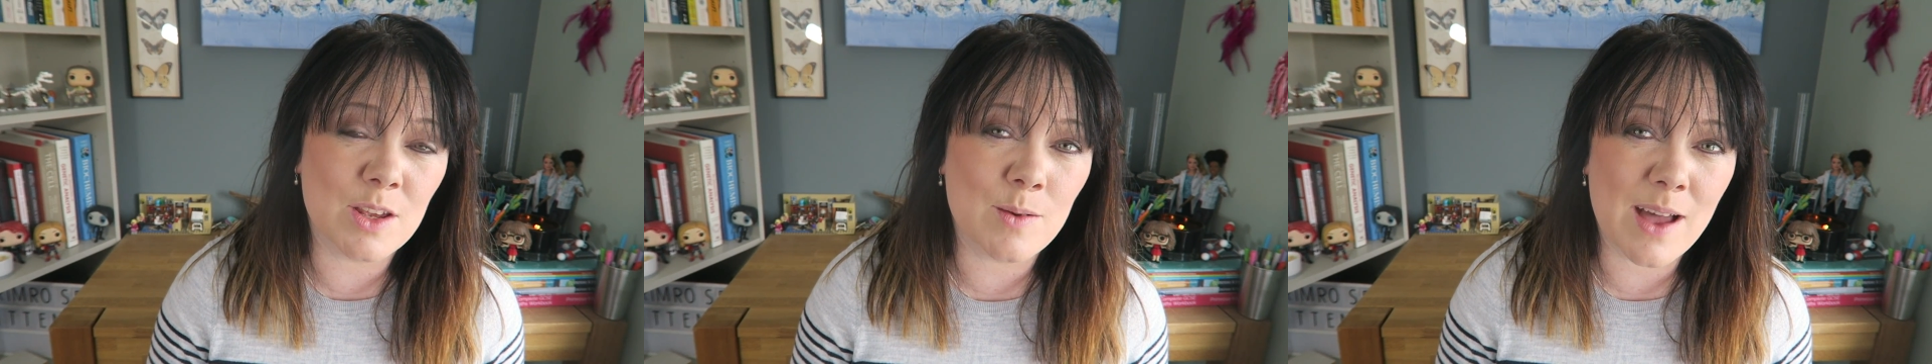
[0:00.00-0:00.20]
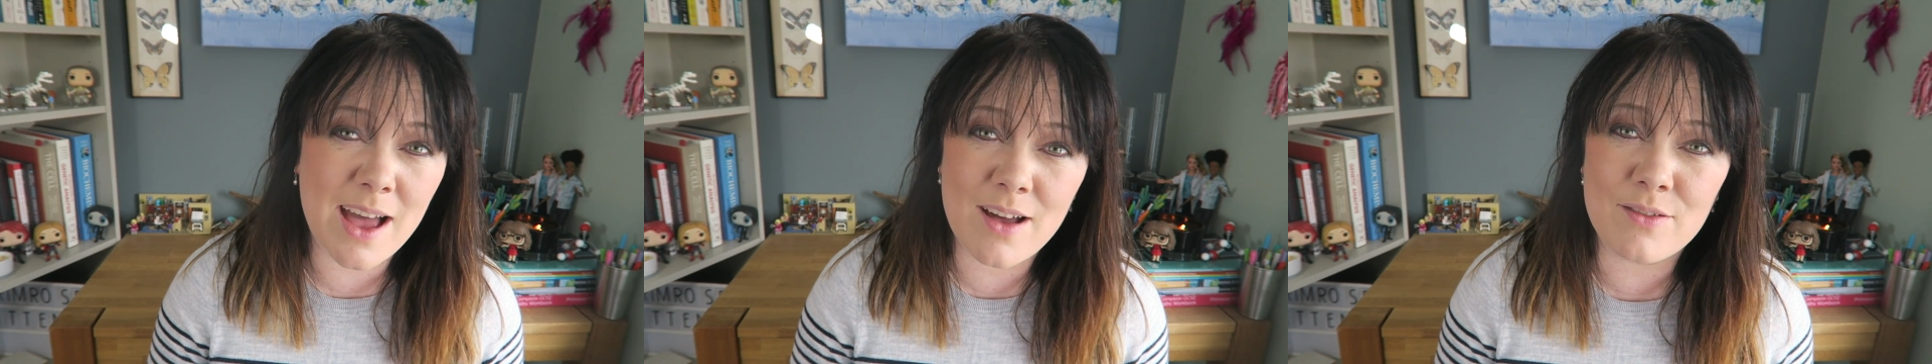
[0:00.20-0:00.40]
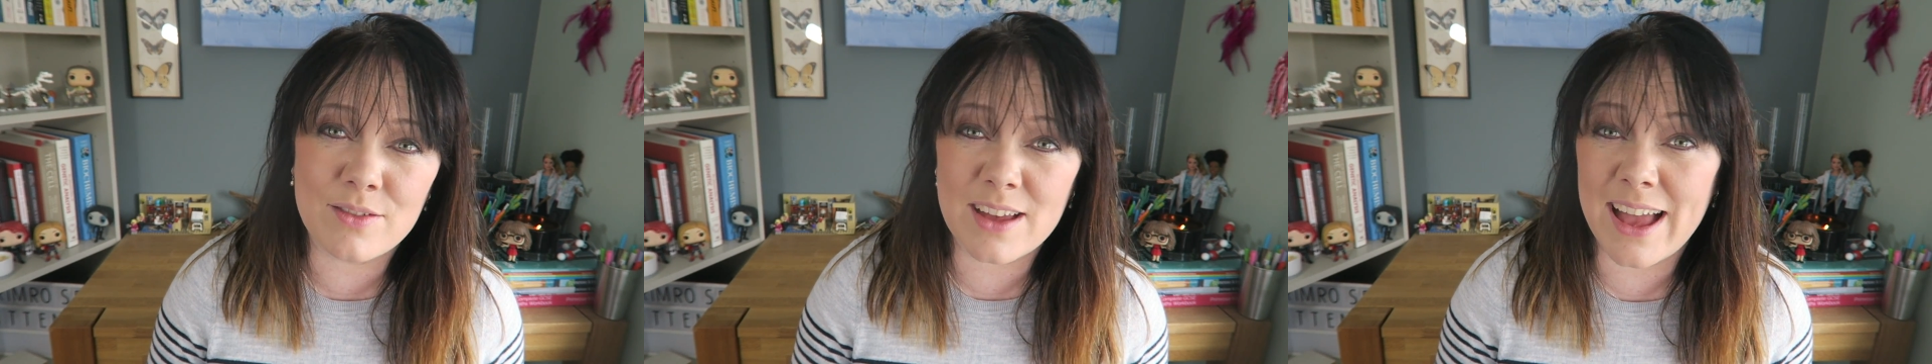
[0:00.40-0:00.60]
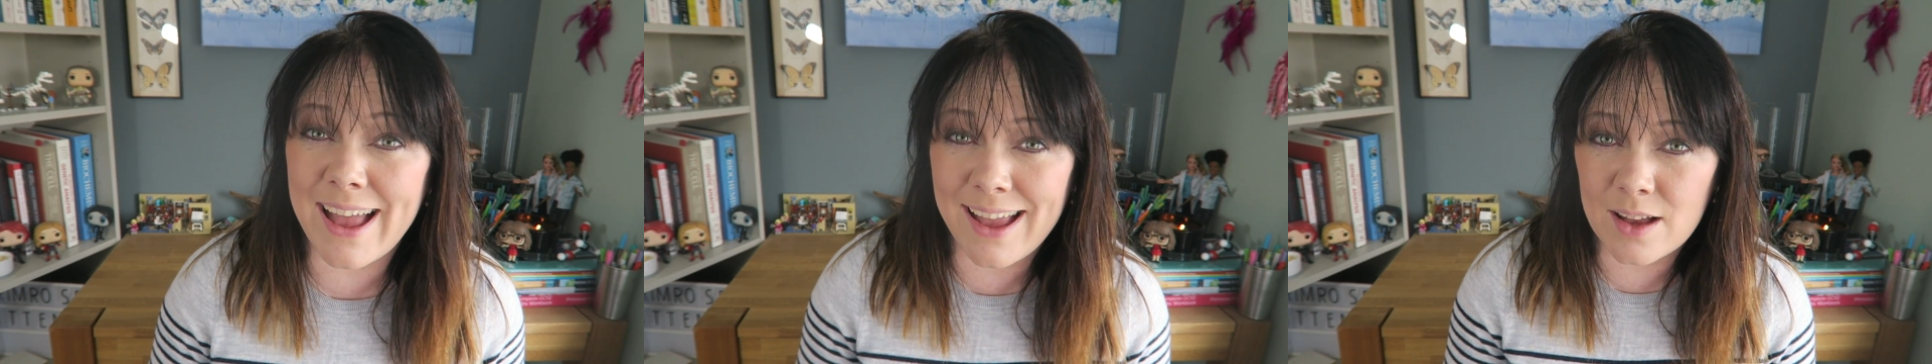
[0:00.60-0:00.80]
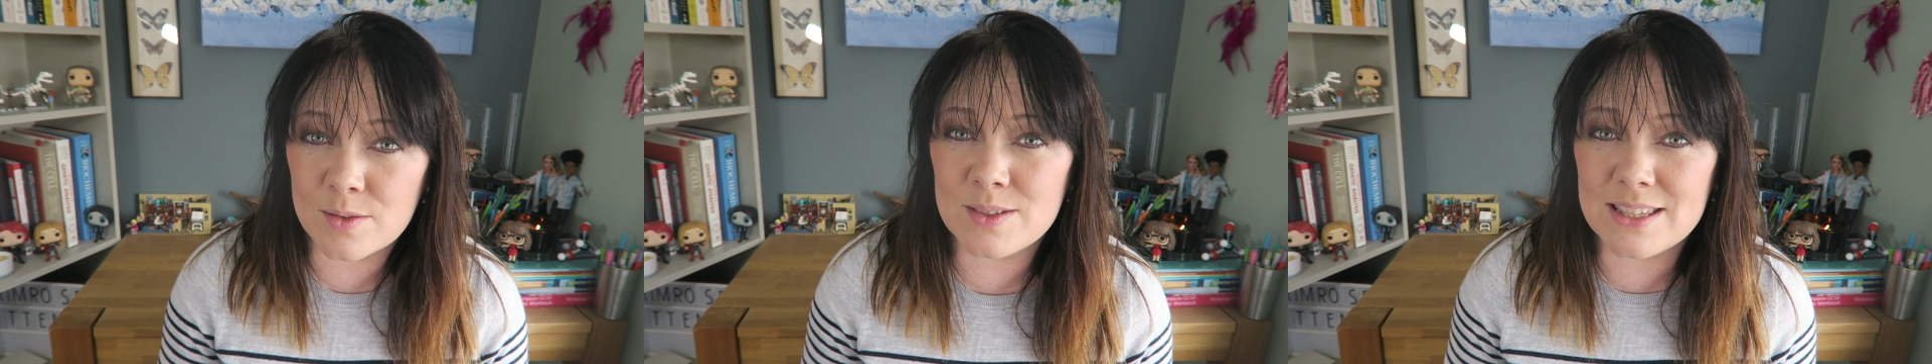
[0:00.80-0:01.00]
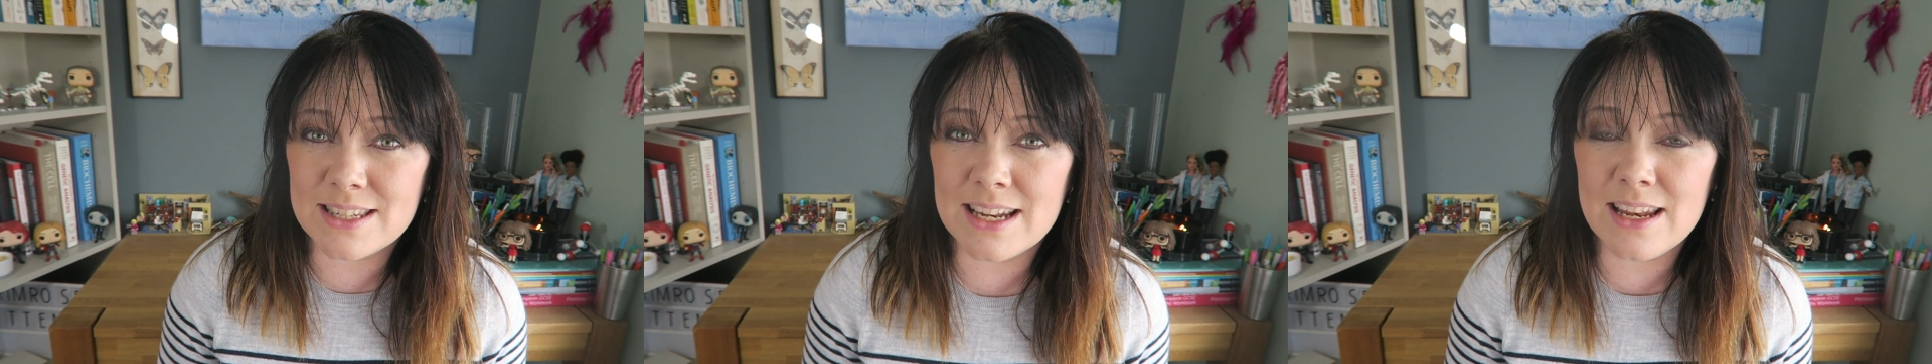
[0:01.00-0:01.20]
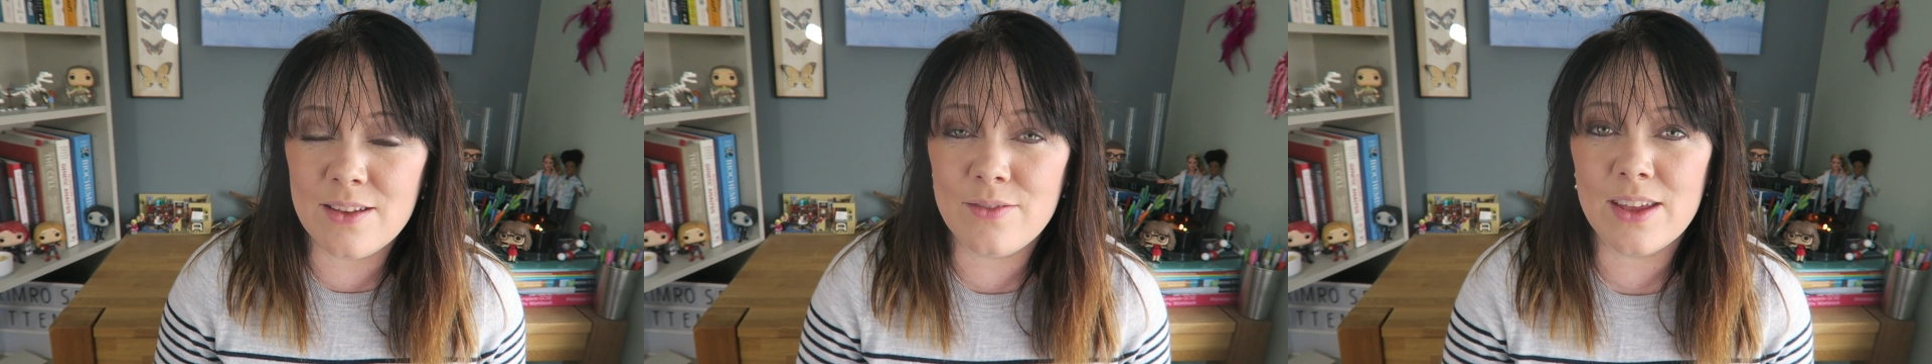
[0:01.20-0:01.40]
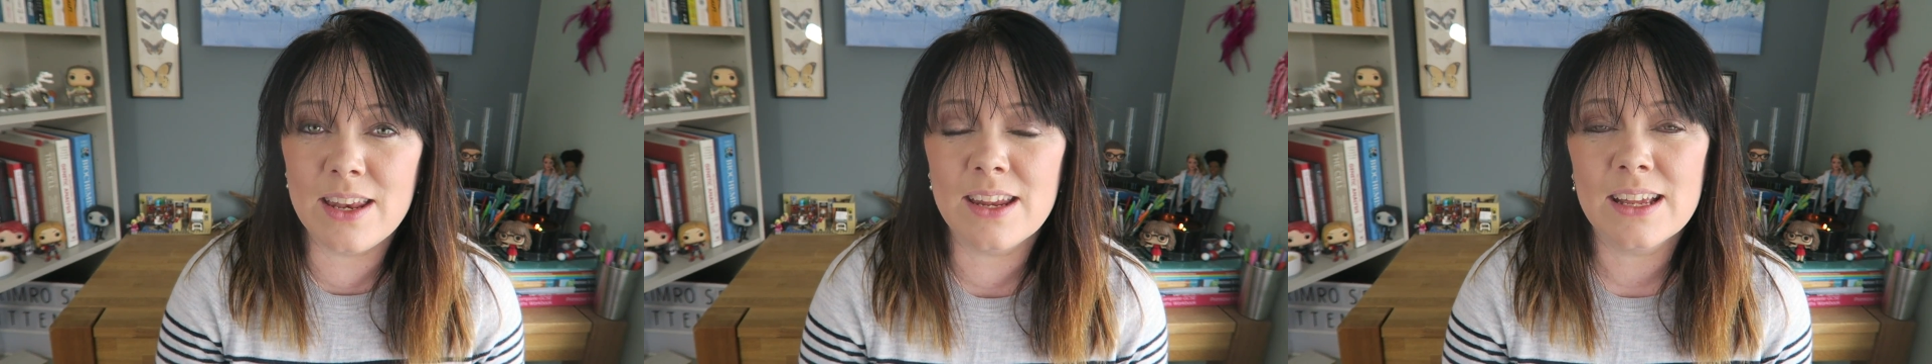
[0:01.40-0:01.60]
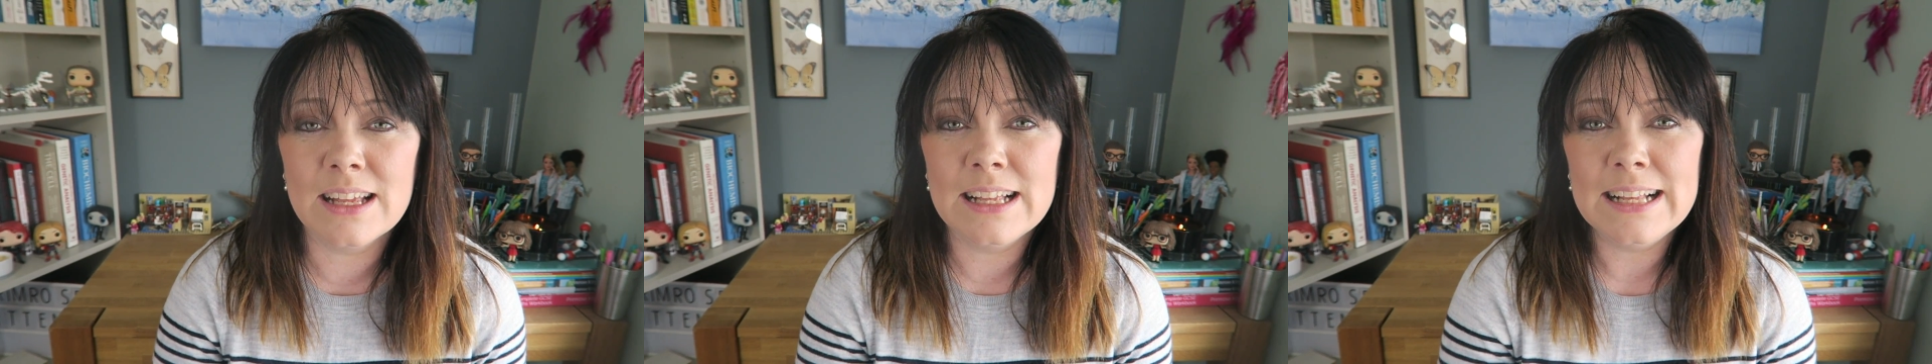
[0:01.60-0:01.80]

you have a house to live in.